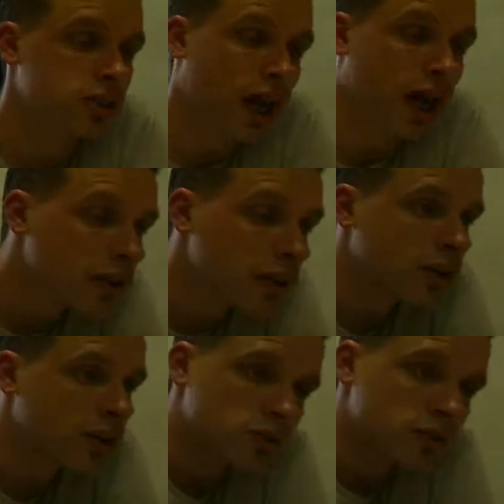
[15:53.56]
Java,
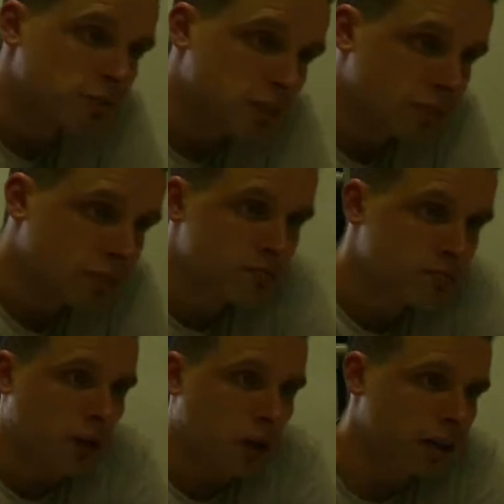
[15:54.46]
where it's pretty
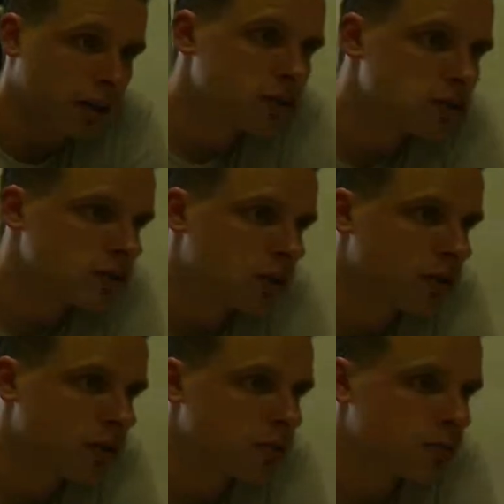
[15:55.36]
widely used.
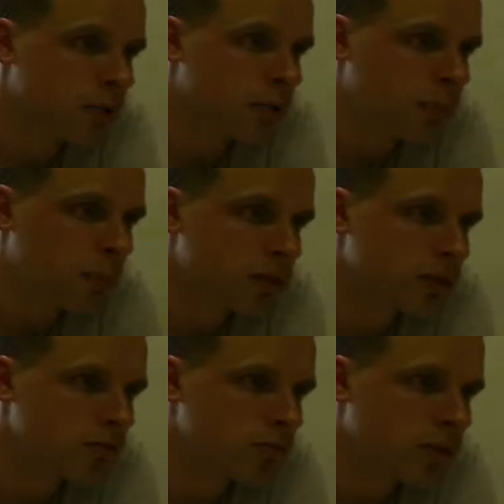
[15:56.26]
So we have a
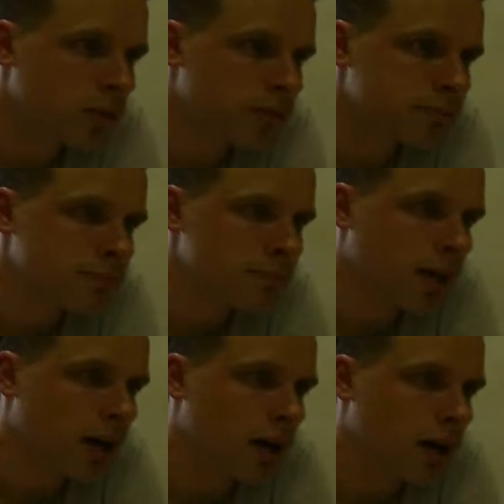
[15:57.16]
person builder
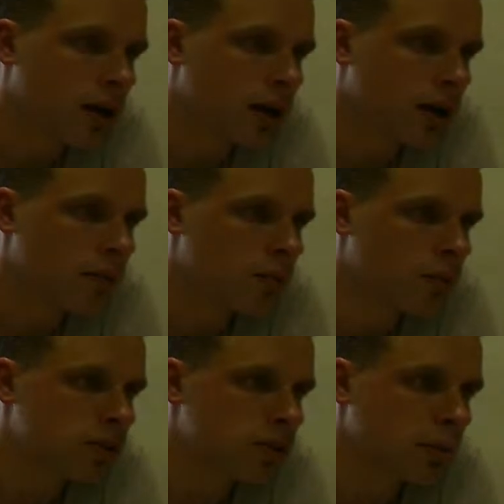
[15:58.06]

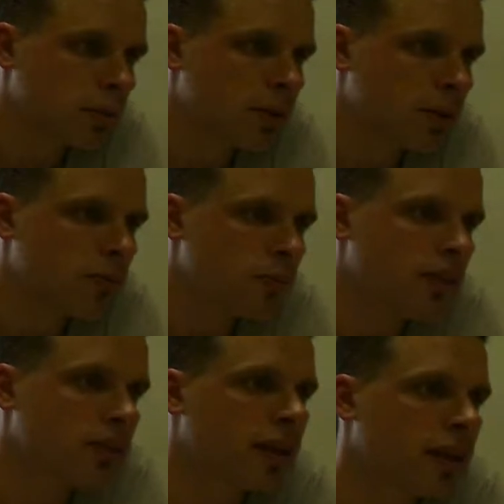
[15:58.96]
with some build
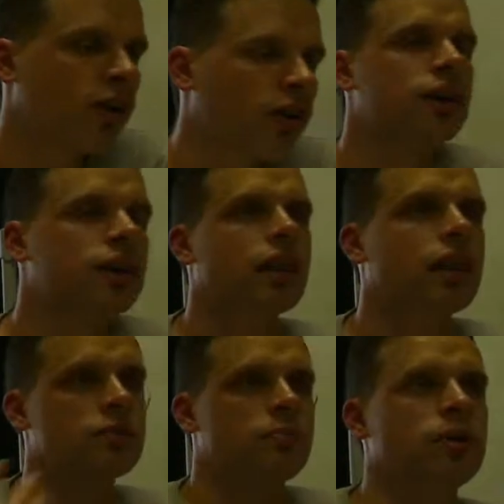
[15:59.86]
method that finally
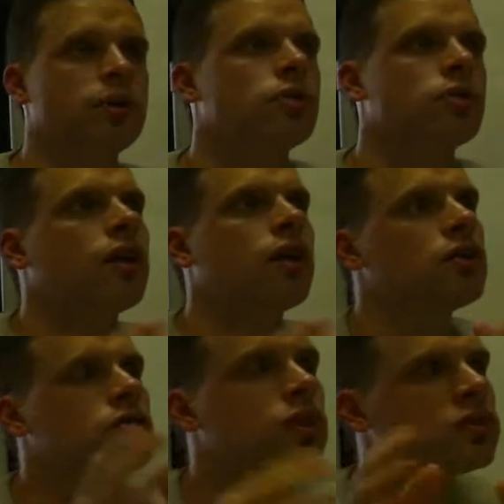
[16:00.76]
does the build. And
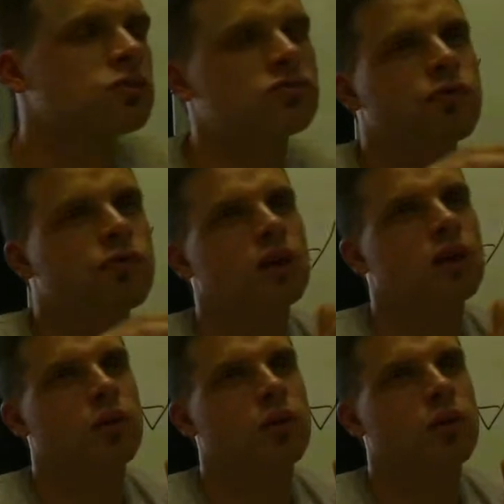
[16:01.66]
let's just revise